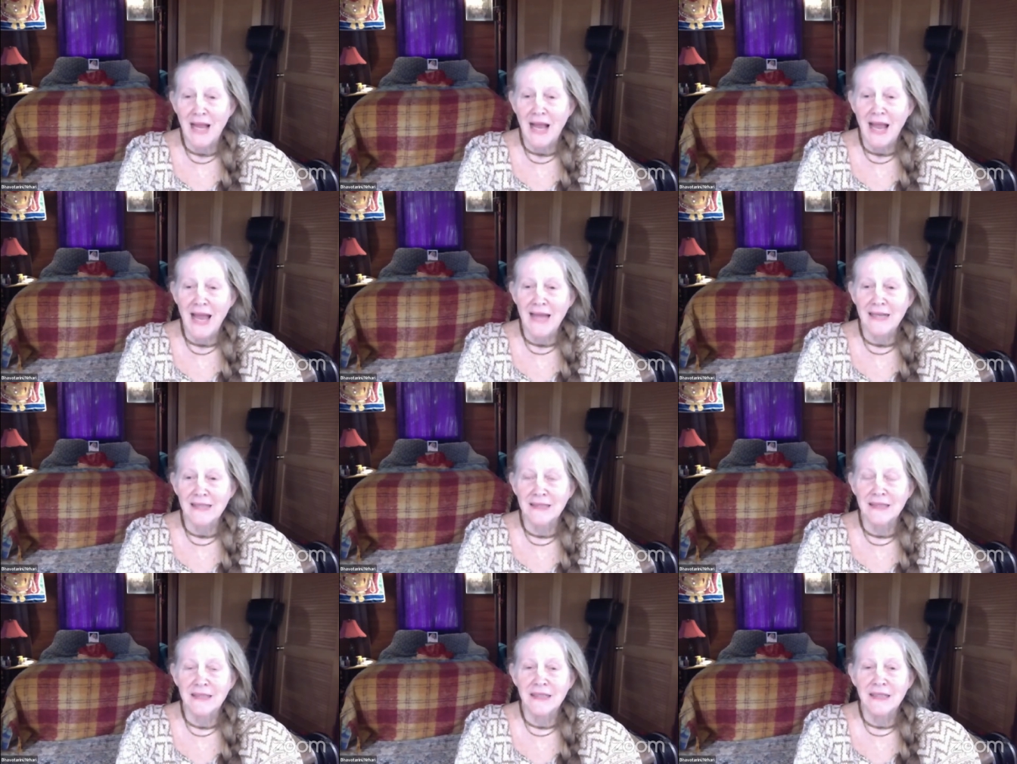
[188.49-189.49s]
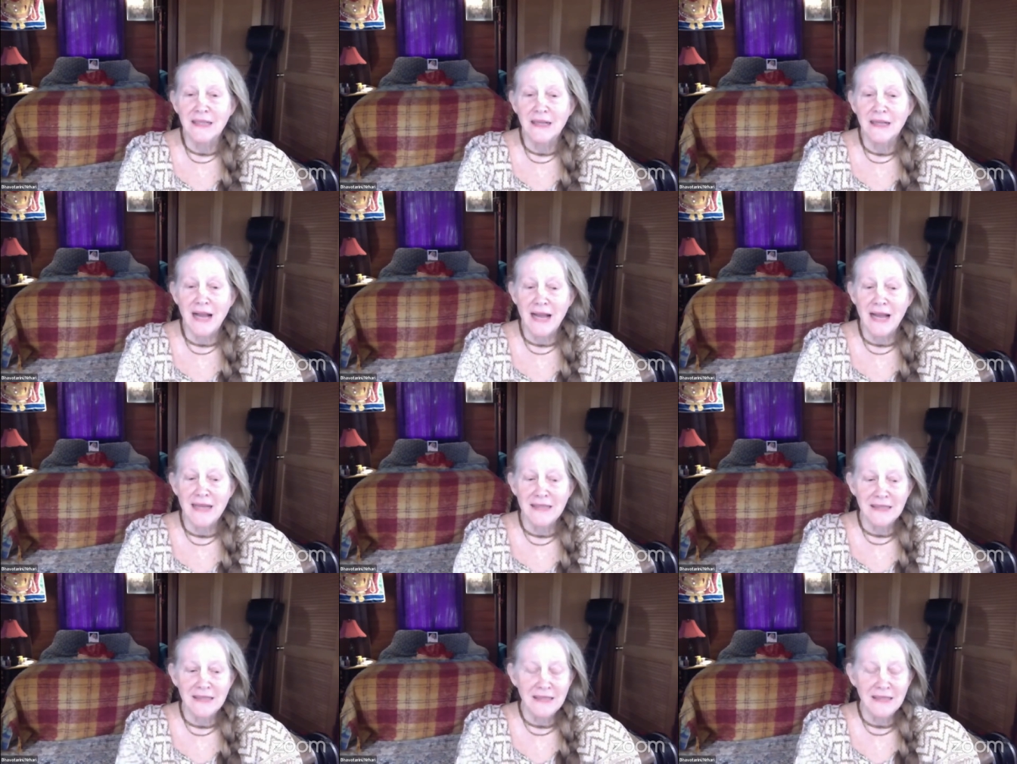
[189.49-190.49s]
and I
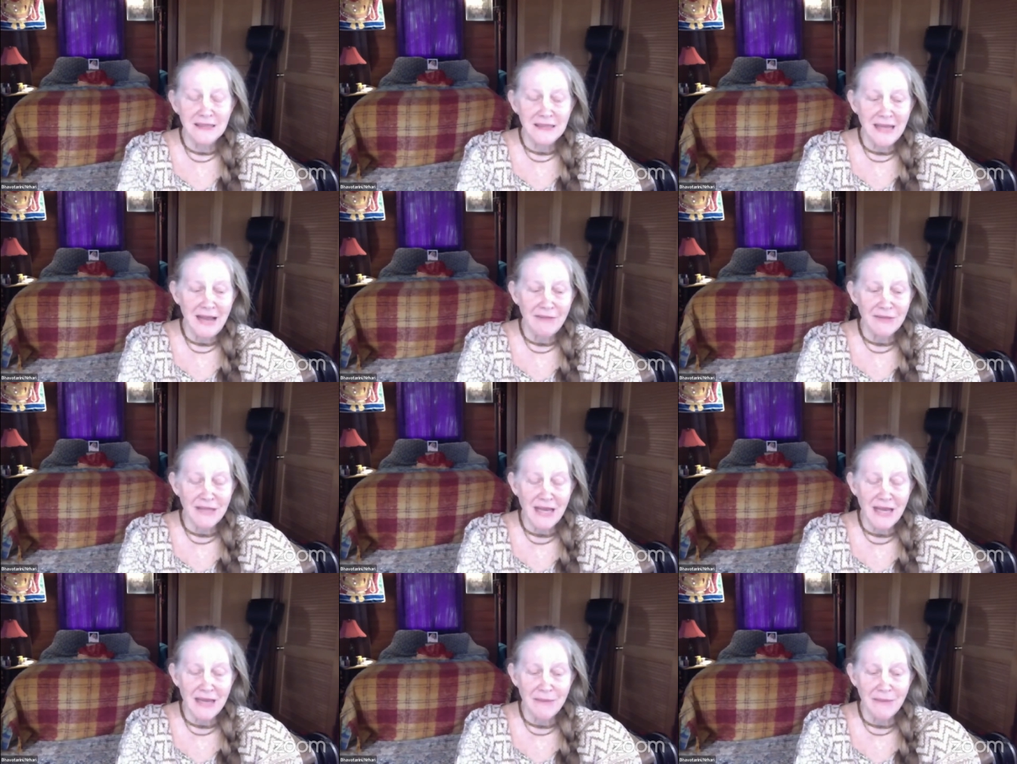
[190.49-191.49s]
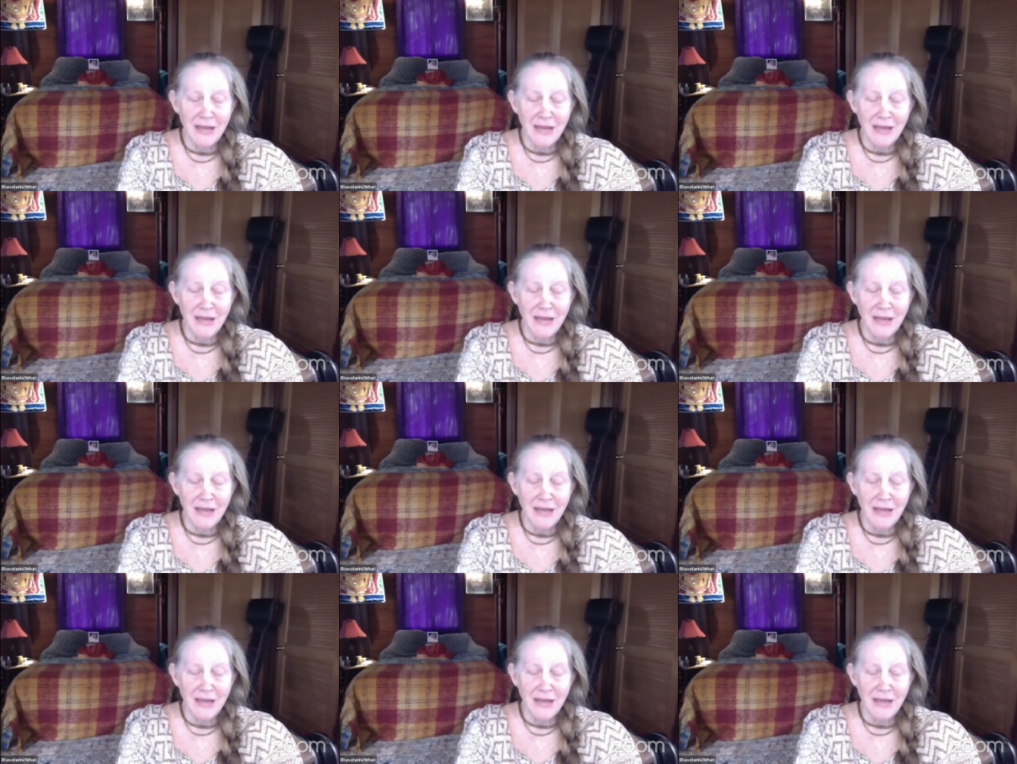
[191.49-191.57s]
didn't have time.